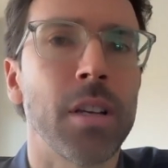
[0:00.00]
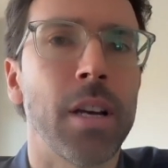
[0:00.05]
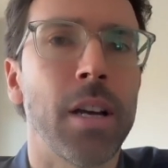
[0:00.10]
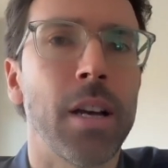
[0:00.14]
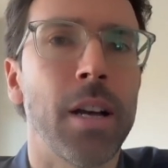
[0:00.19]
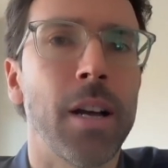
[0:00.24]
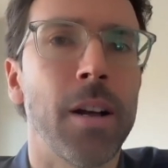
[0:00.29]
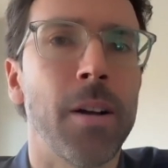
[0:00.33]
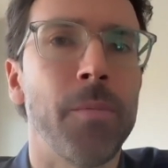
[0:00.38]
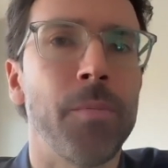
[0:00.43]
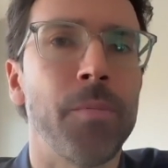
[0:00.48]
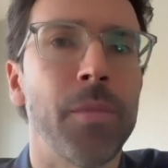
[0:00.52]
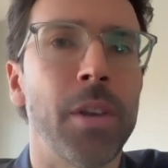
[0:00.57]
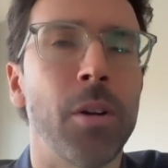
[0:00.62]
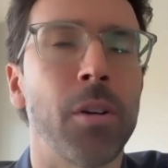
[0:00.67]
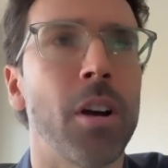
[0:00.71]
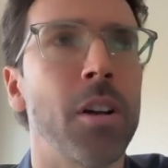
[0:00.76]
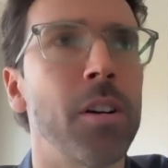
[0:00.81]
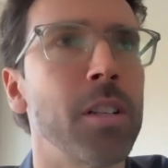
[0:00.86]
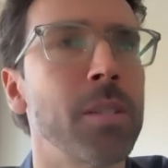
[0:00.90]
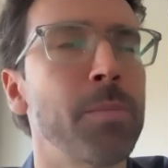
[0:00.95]

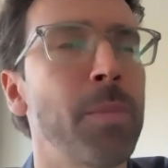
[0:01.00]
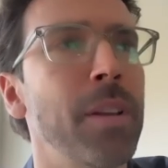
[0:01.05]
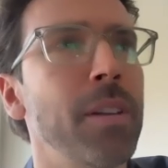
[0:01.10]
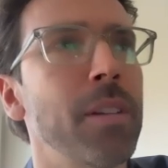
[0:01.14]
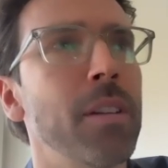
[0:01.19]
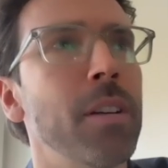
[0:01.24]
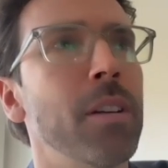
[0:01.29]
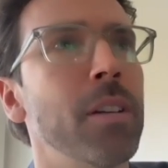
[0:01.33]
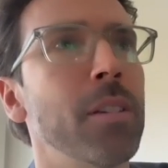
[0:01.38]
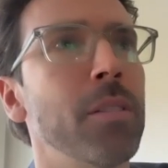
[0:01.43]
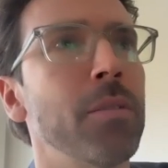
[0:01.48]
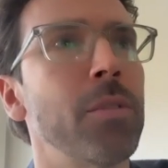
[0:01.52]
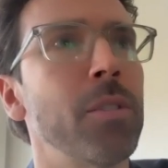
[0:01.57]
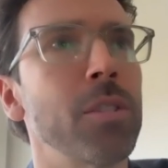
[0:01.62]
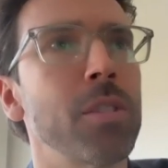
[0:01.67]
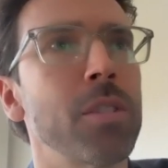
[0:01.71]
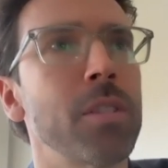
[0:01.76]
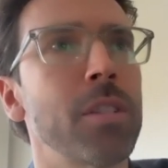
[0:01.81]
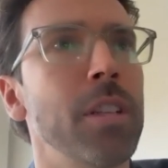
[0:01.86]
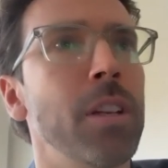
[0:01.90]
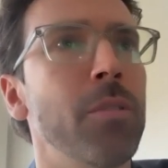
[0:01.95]
Connor spent the
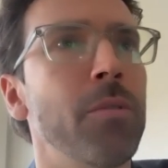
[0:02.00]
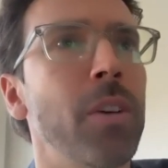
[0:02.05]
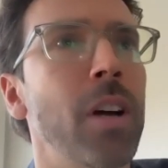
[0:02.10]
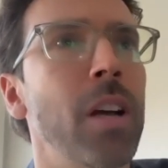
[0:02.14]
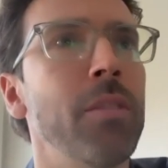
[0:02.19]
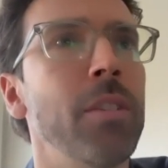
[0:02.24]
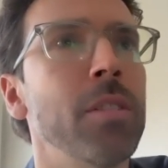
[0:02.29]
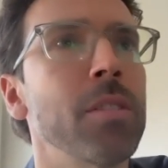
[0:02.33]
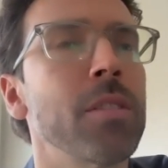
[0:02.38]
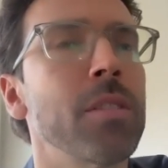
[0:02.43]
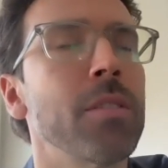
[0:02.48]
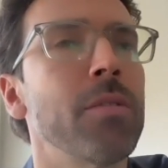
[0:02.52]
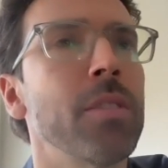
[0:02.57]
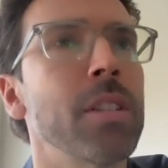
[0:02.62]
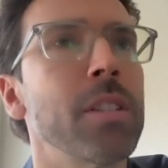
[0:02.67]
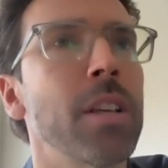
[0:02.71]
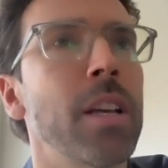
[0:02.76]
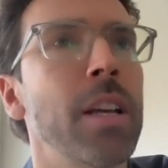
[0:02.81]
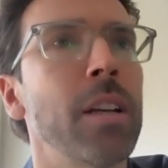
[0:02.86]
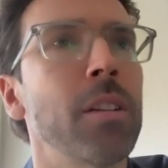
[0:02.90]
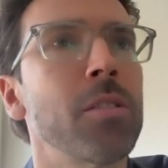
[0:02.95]
first, 5 years of
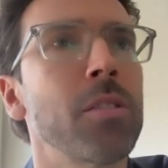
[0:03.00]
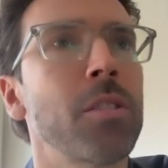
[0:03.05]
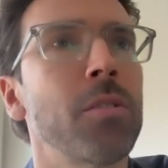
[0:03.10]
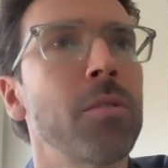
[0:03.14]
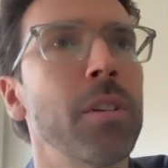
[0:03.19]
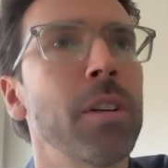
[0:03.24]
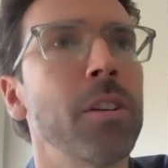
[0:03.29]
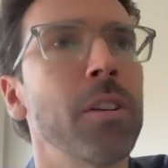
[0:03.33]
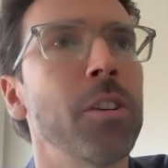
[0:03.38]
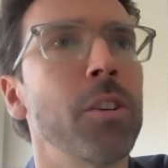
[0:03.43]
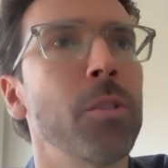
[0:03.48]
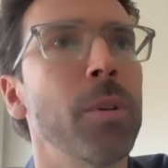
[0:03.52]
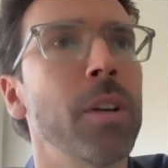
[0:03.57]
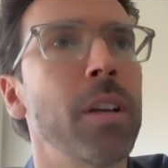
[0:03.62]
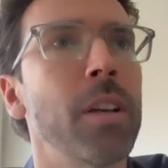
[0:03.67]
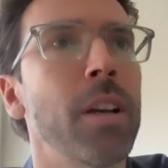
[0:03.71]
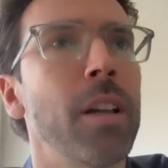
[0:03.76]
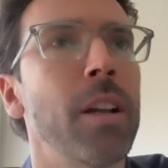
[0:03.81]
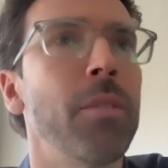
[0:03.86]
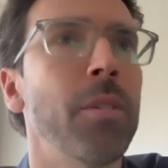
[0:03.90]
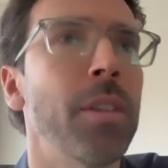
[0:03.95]
his analyst career doing
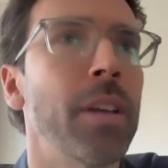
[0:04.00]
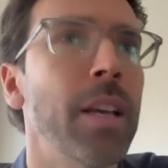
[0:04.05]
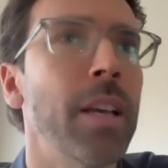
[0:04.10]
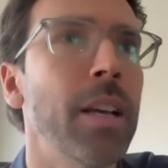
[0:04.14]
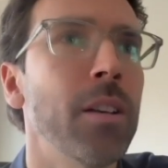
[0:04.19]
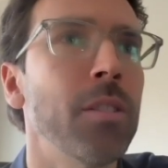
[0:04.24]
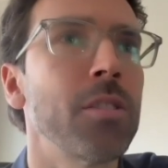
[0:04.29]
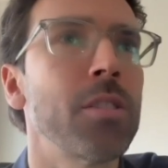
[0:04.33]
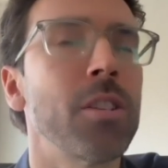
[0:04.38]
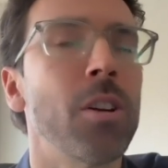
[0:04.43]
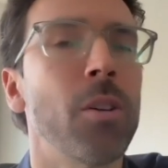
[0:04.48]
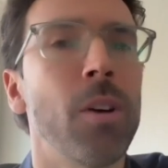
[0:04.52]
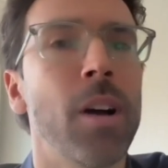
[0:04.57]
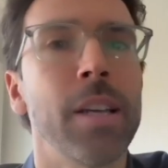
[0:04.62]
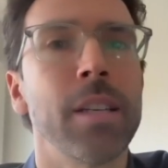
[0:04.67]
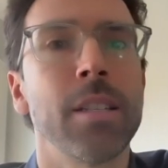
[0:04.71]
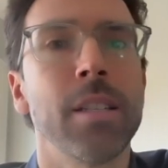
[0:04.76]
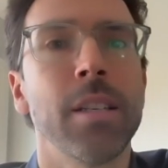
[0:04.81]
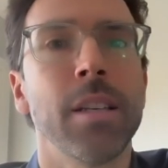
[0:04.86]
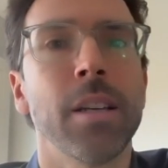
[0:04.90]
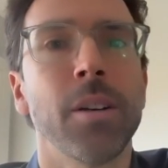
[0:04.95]
kind of everything else. So
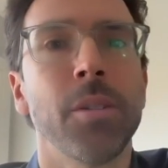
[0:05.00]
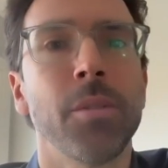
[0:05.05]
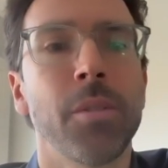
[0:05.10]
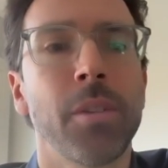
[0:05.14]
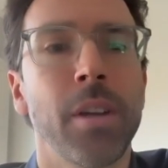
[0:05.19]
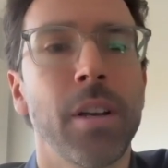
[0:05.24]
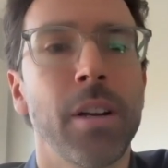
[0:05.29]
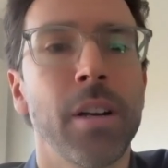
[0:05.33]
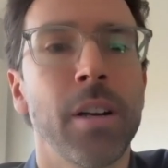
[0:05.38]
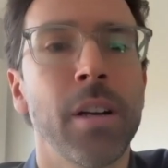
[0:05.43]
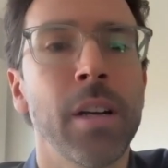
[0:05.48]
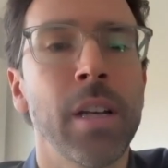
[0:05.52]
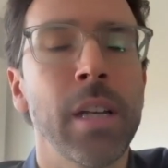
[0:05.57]
IT, healthcare,